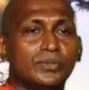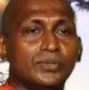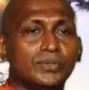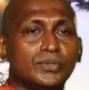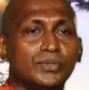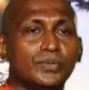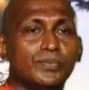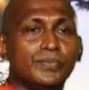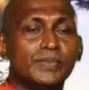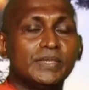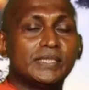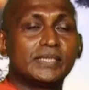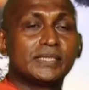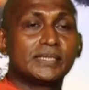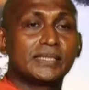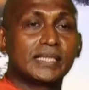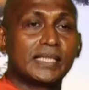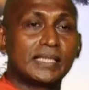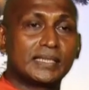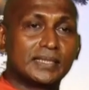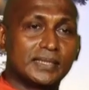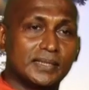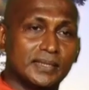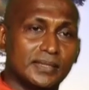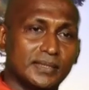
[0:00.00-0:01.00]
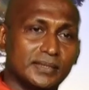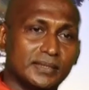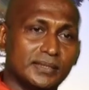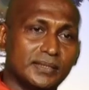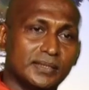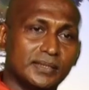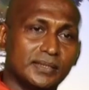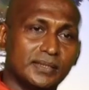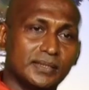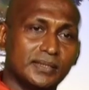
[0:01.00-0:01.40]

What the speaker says: to be settled,